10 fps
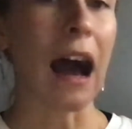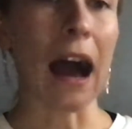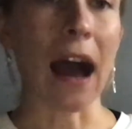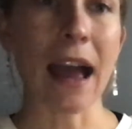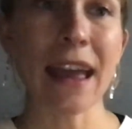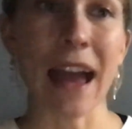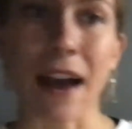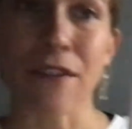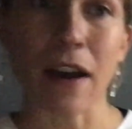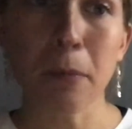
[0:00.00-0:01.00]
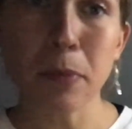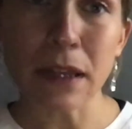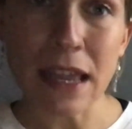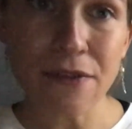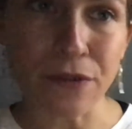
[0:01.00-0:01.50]
I have a
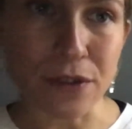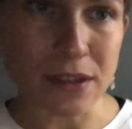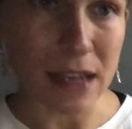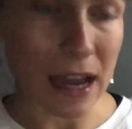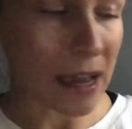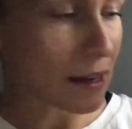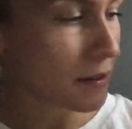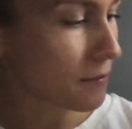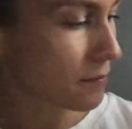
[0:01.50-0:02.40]
playful side.